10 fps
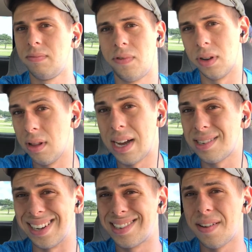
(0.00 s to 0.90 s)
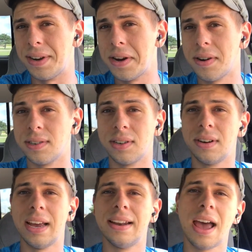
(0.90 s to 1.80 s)
for the last like 7 years,
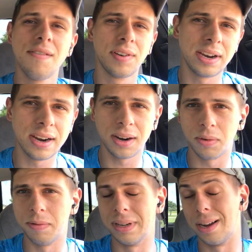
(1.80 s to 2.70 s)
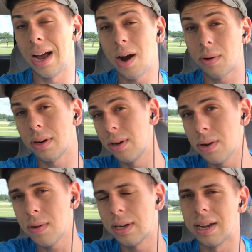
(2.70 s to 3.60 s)
and every year we've been like, oh, we're going to
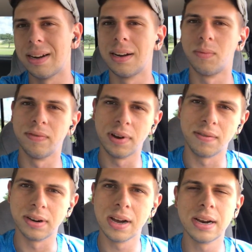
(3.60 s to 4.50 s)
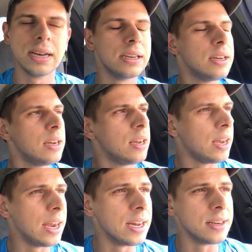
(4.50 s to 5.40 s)
do it, and then we've never done it.
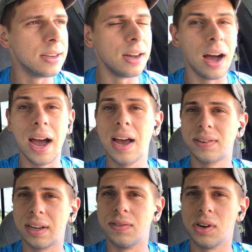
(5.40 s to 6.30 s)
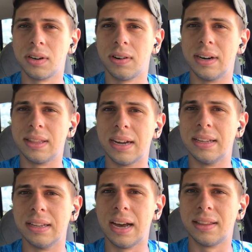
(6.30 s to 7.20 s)
And I have to give John credit that
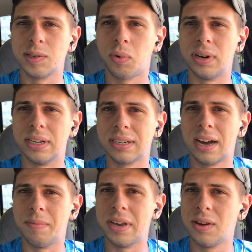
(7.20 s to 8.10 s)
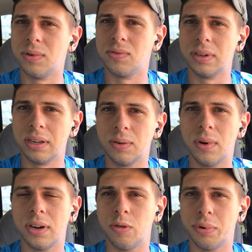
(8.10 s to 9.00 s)
at this point in time, he was really the
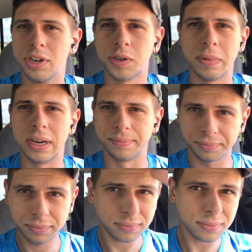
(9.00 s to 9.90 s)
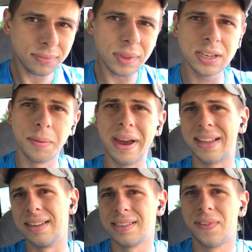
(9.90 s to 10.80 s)
one who pushed me to make
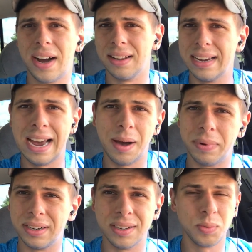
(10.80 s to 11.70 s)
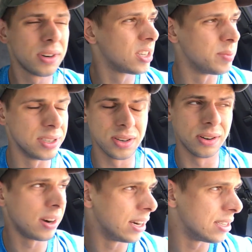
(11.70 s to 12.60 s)
this finally happen, because work has been so
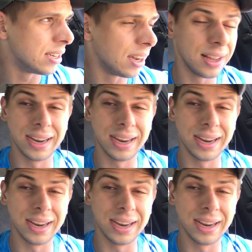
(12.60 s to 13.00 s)
crazy.